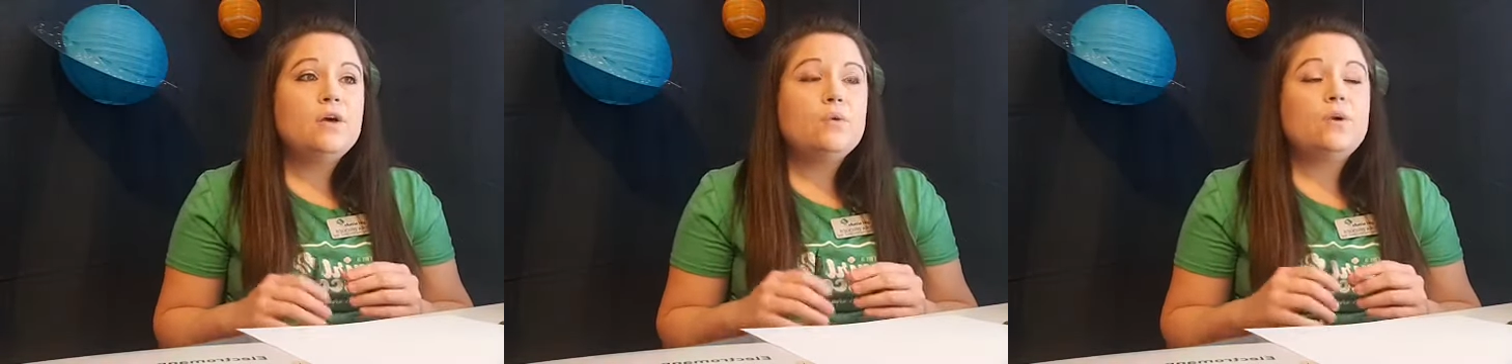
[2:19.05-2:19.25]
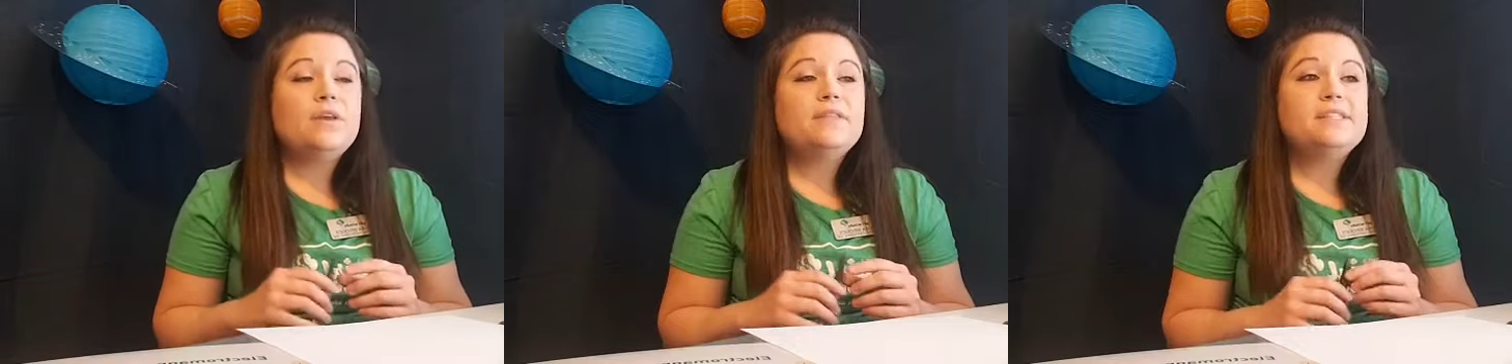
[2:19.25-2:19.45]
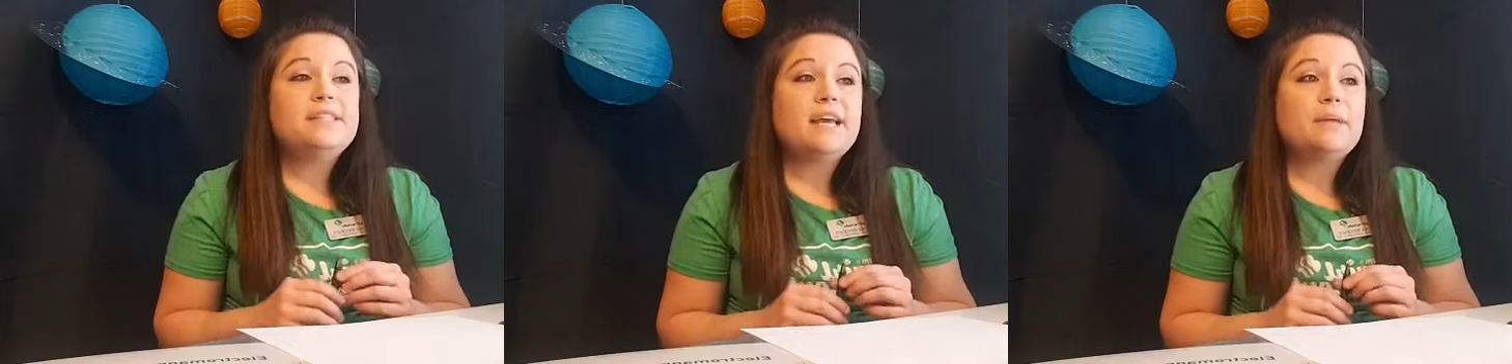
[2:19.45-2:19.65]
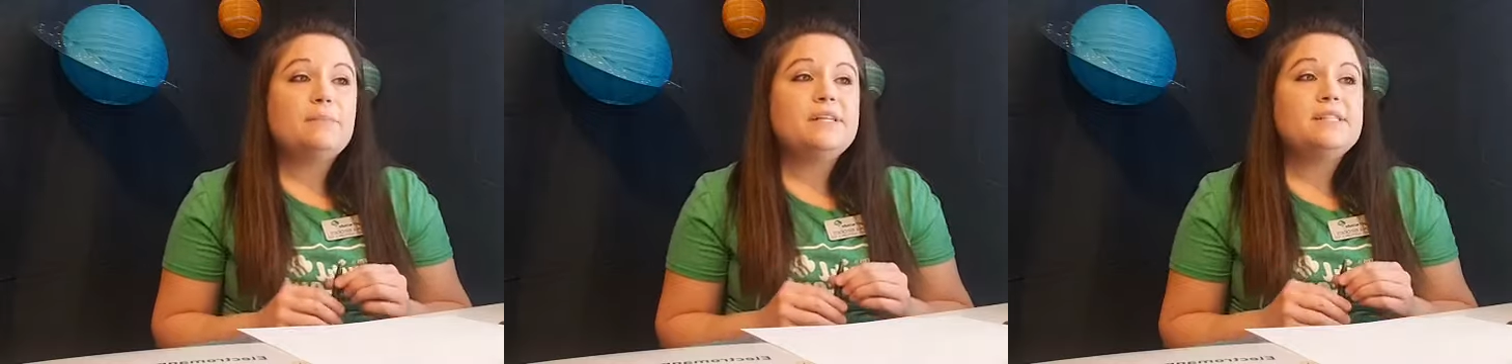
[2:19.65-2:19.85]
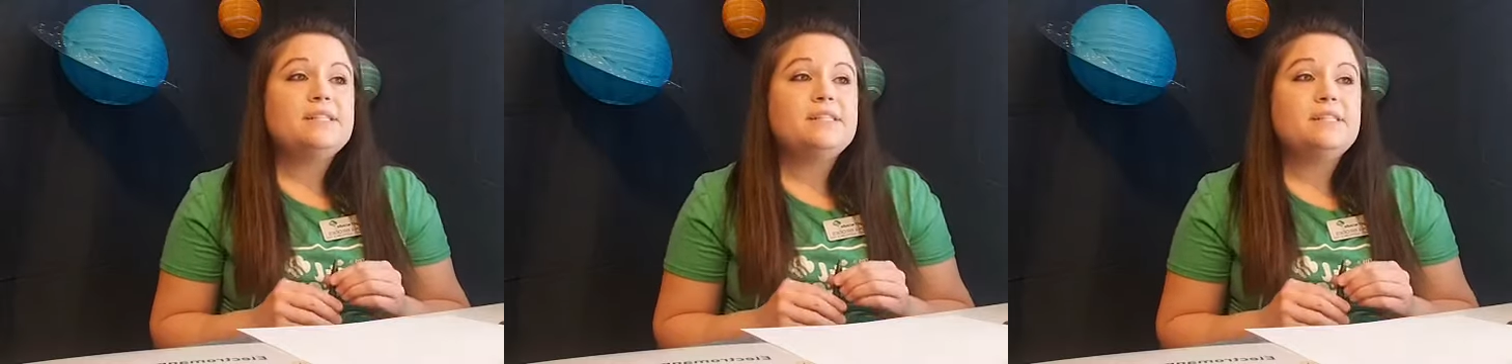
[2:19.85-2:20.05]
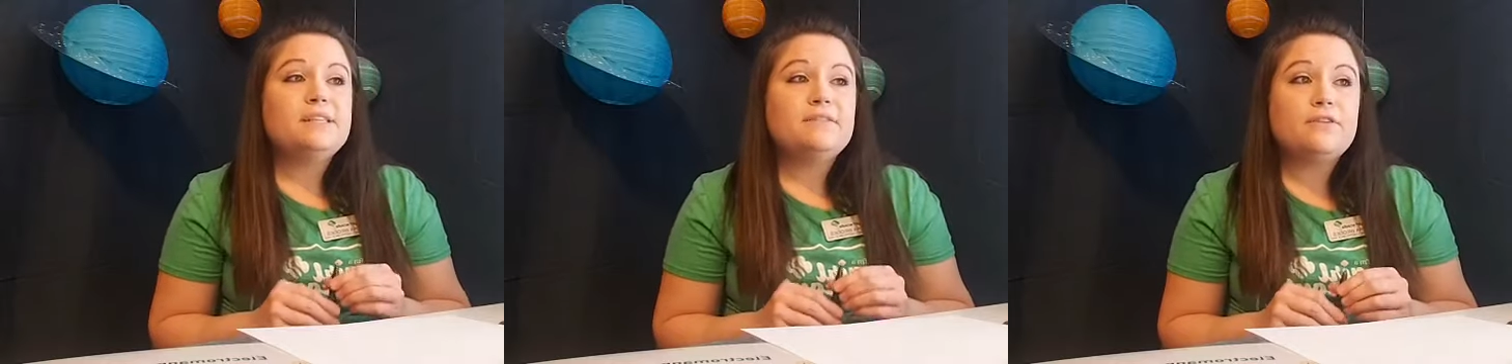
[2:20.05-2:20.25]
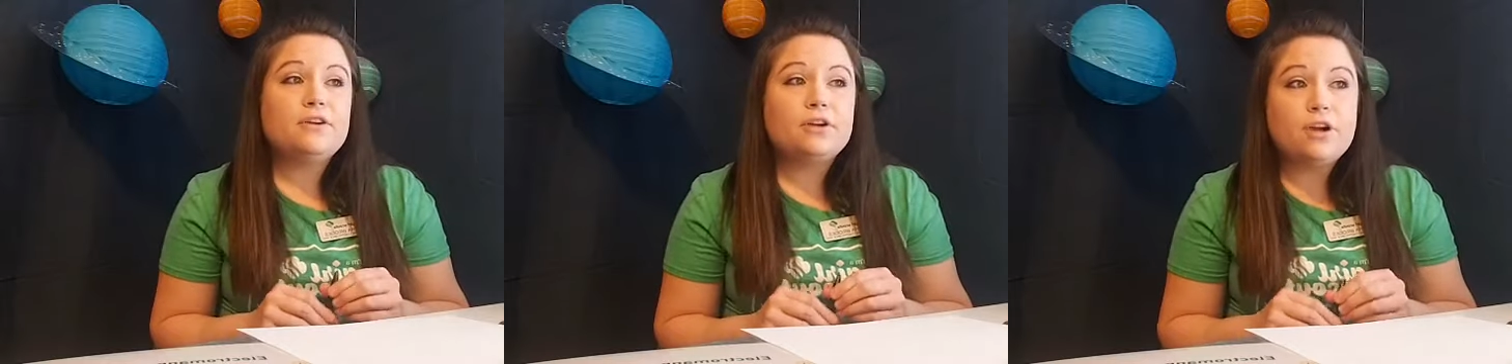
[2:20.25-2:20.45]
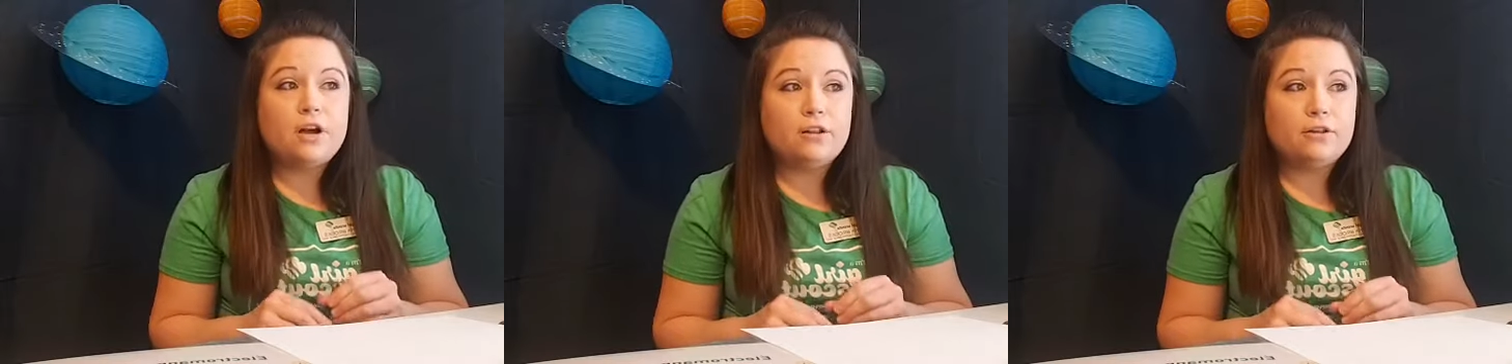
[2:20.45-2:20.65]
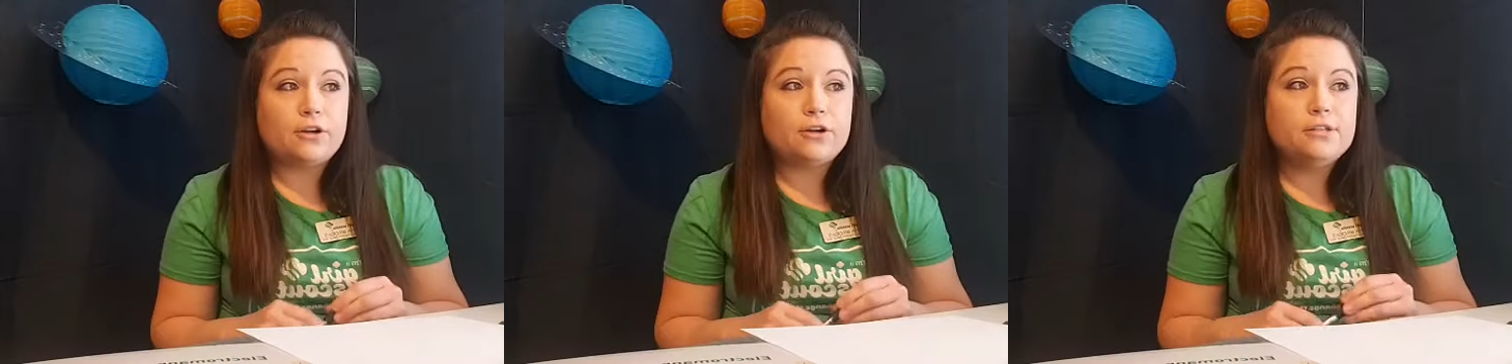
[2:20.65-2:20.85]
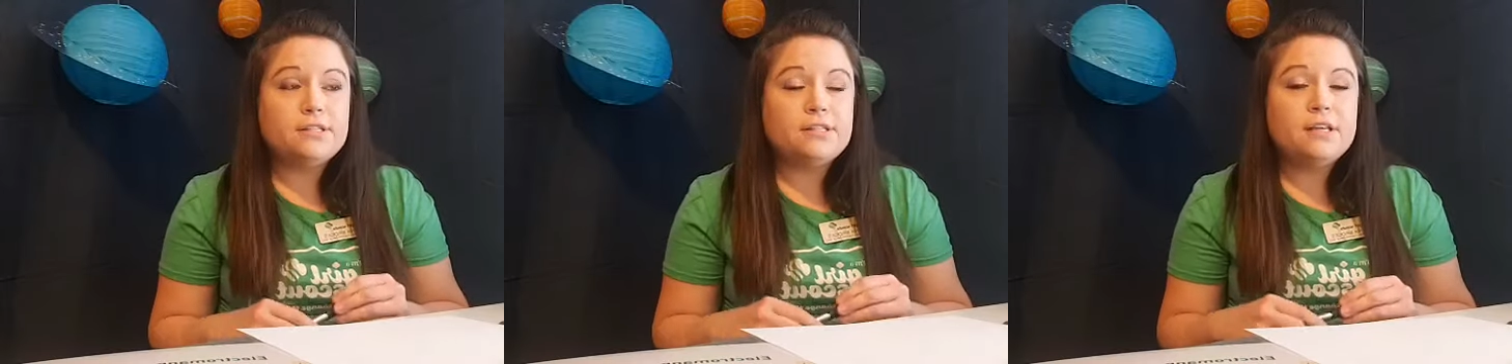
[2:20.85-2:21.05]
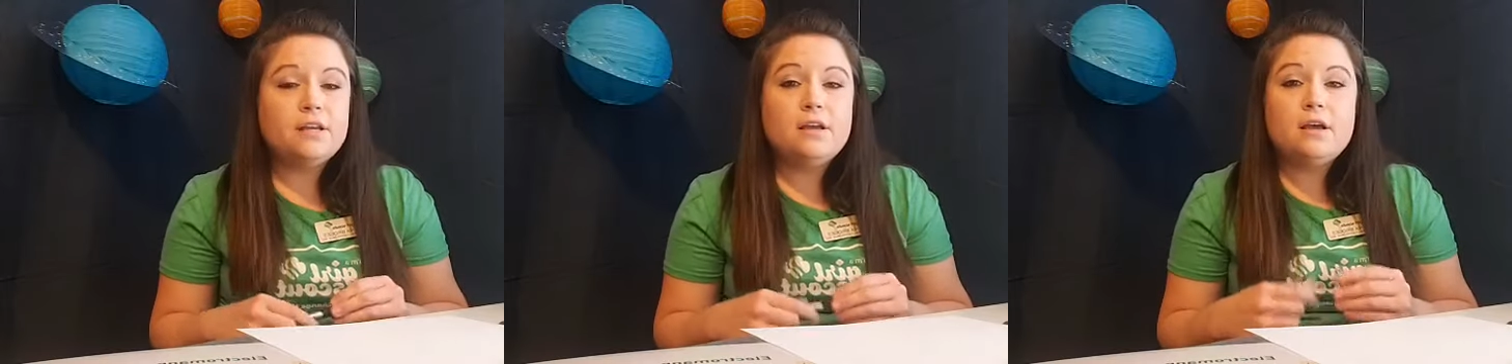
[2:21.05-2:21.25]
with segments in different colors,